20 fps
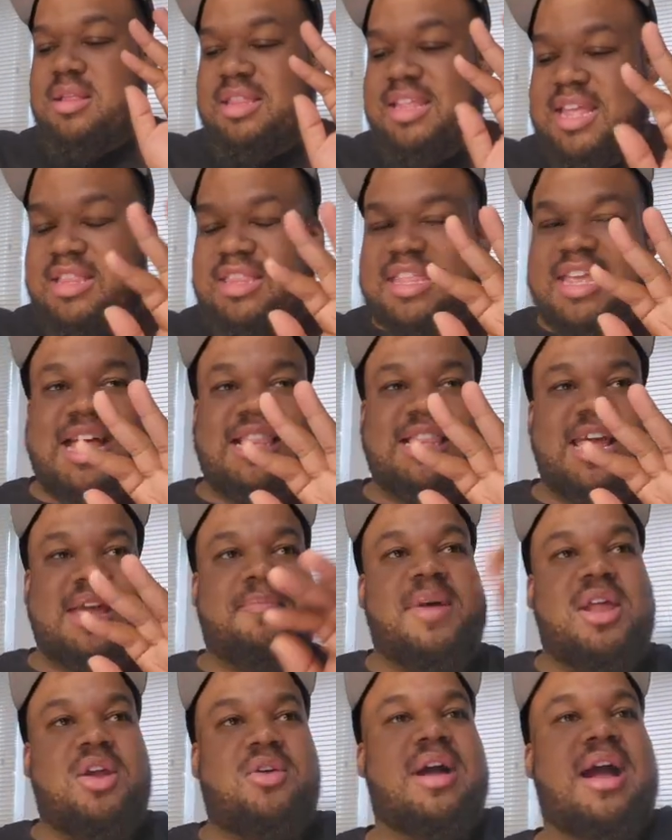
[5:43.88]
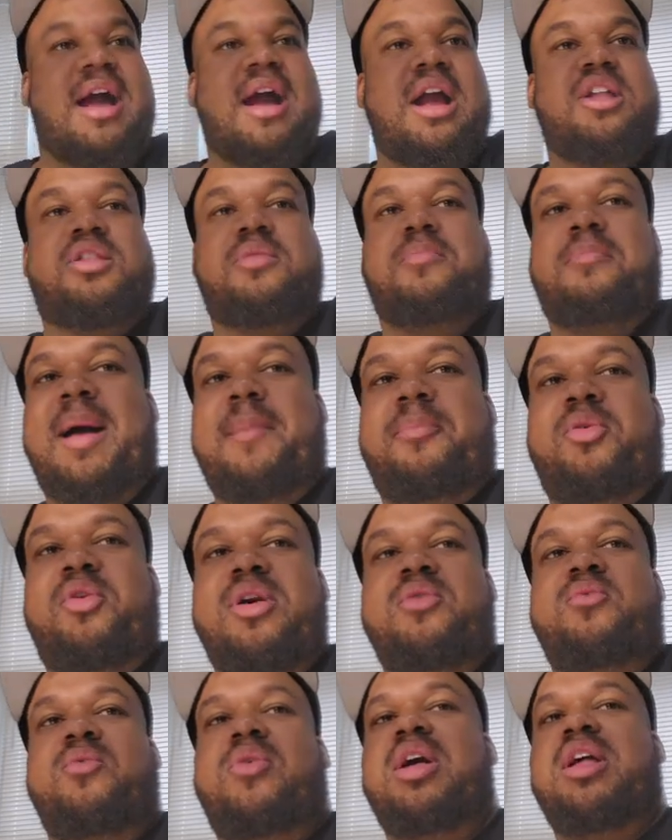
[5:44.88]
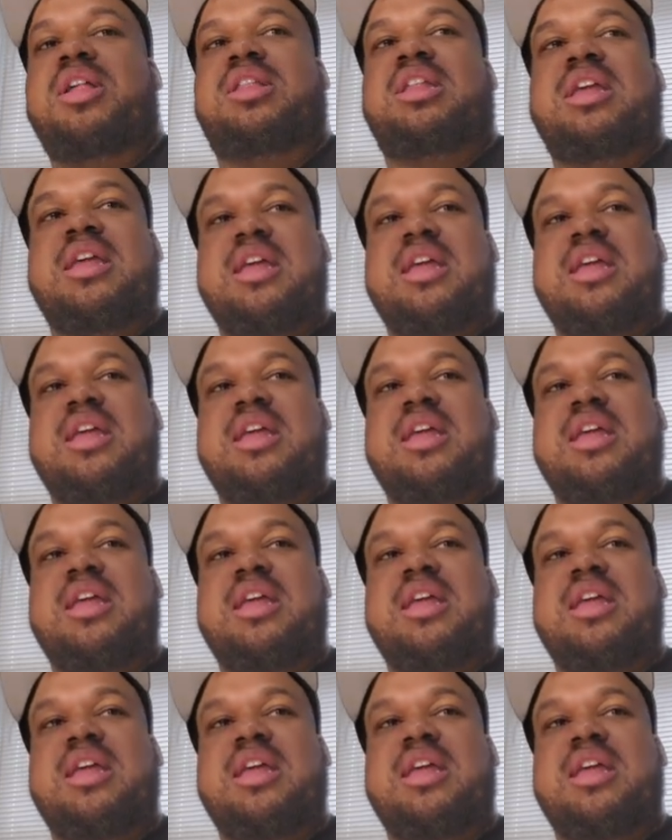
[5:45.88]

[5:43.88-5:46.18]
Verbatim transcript: Didn't think I liked metal cards. My point was